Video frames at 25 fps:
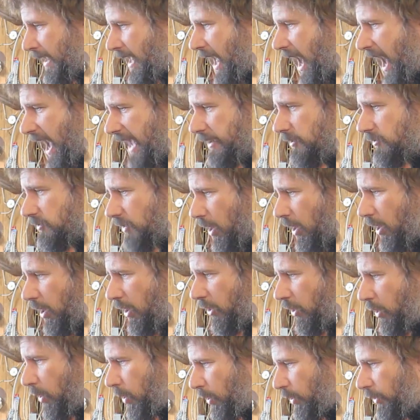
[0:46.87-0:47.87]
I use all
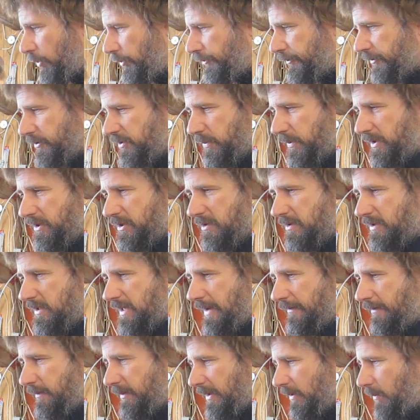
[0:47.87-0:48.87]
the holes for switches,
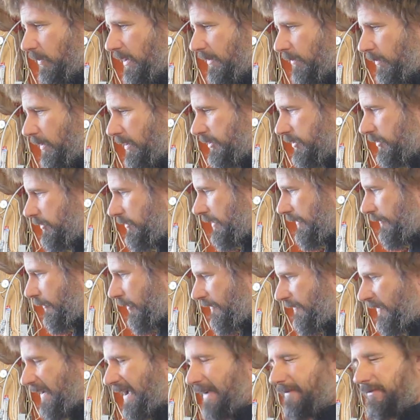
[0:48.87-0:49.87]
giving me what, 1, 2, 3, 4,
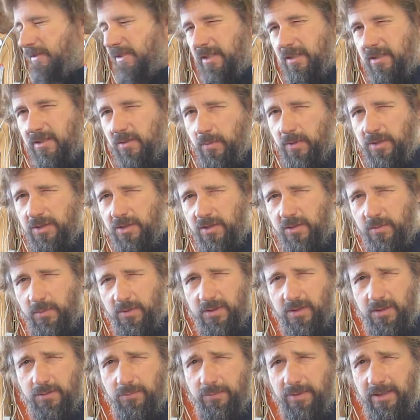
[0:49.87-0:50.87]
5, 6 switches,
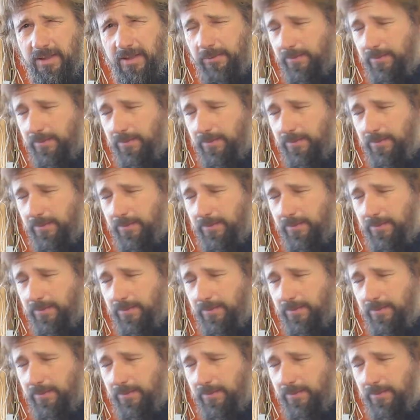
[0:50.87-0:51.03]
which is really,